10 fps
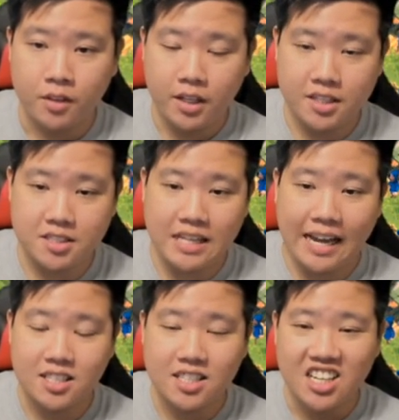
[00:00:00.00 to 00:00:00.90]
is
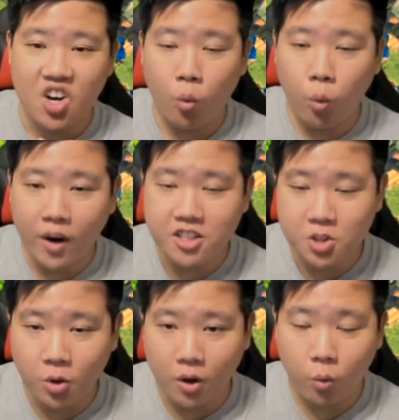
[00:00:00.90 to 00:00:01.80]
that once
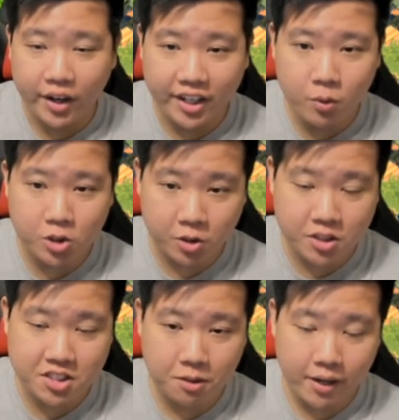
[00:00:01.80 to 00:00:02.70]
you are working with your
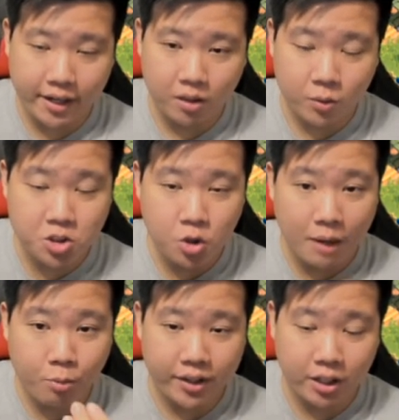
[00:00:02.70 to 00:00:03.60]
crystal mine, once you
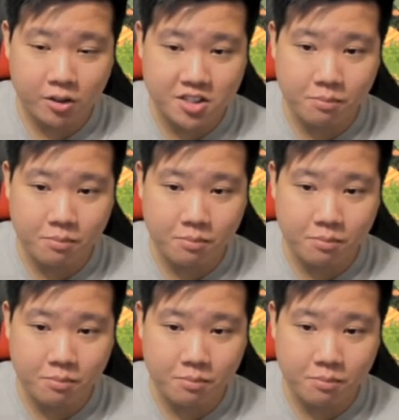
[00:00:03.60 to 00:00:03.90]
upgrade the crystal